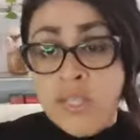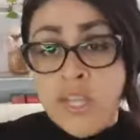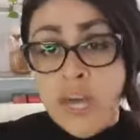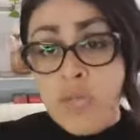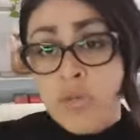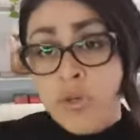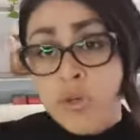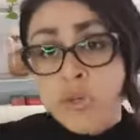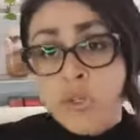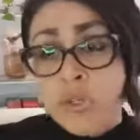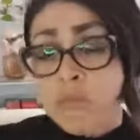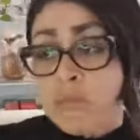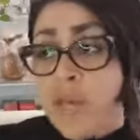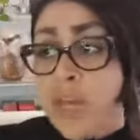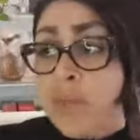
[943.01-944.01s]
That
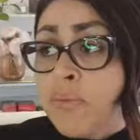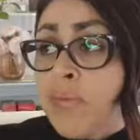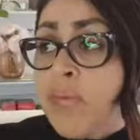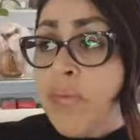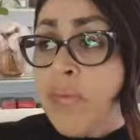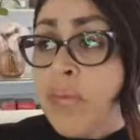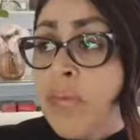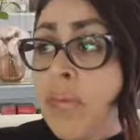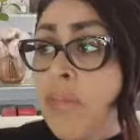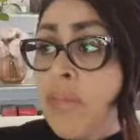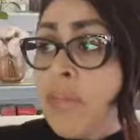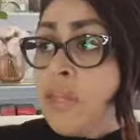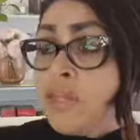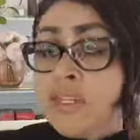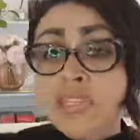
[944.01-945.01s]
person may be
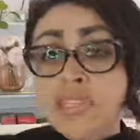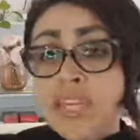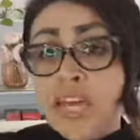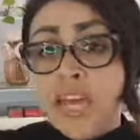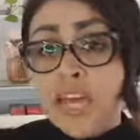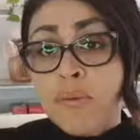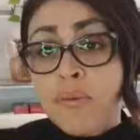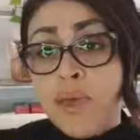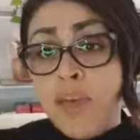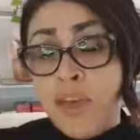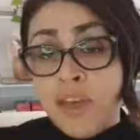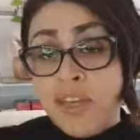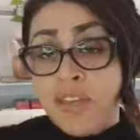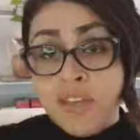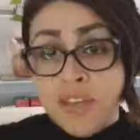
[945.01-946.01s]
the same
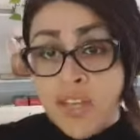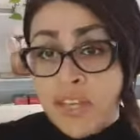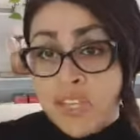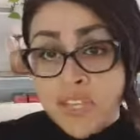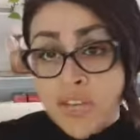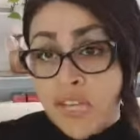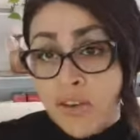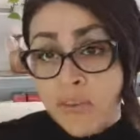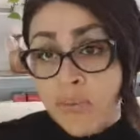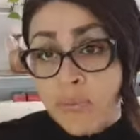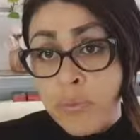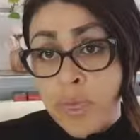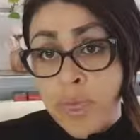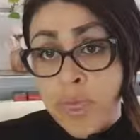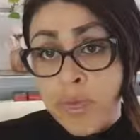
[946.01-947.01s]
ethnicity of
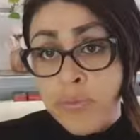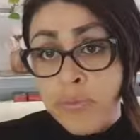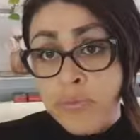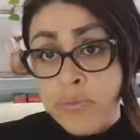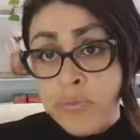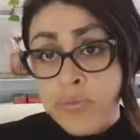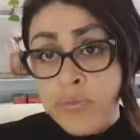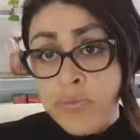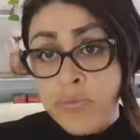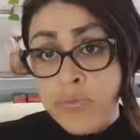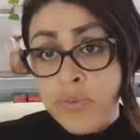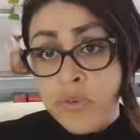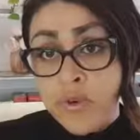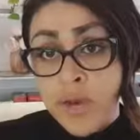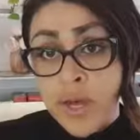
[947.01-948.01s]
me,
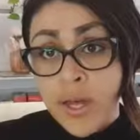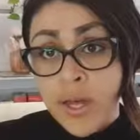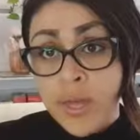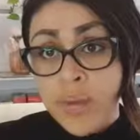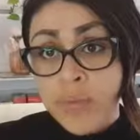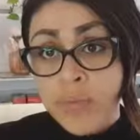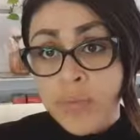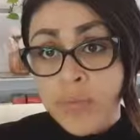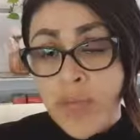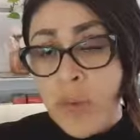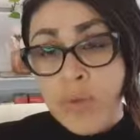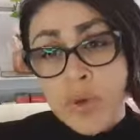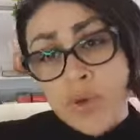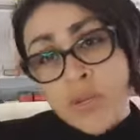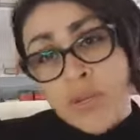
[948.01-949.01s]
right?
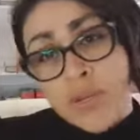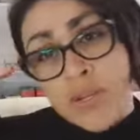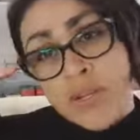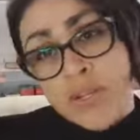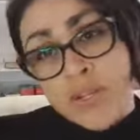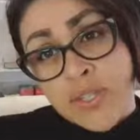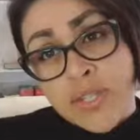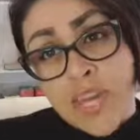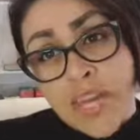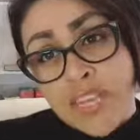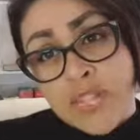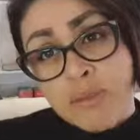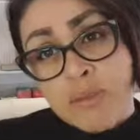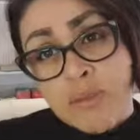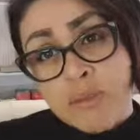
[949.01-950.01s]
That person
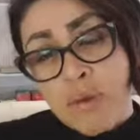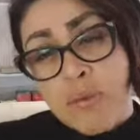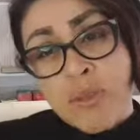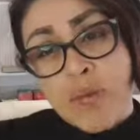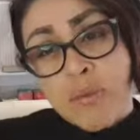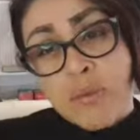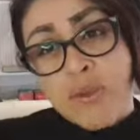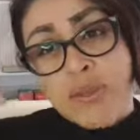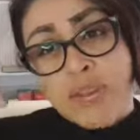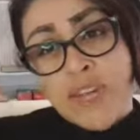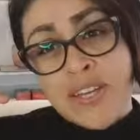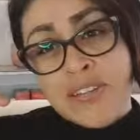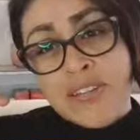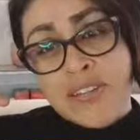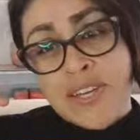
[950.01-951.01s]
understands me. Maybe that person
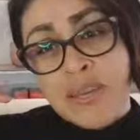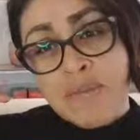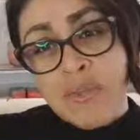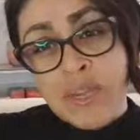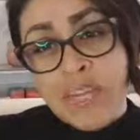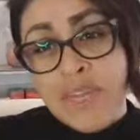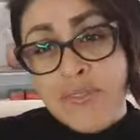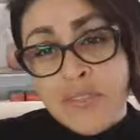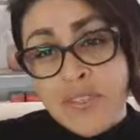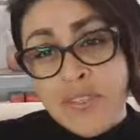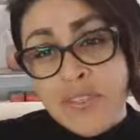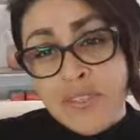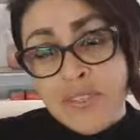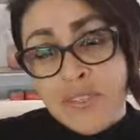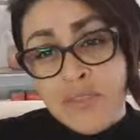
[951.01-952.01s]
has the same belief
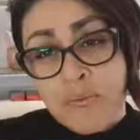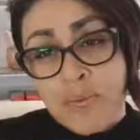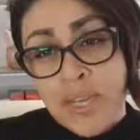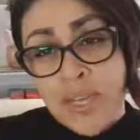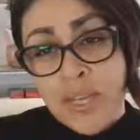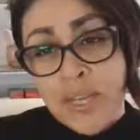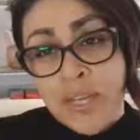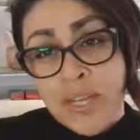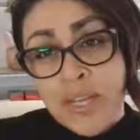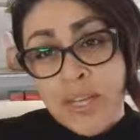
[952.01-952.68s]
systems of me.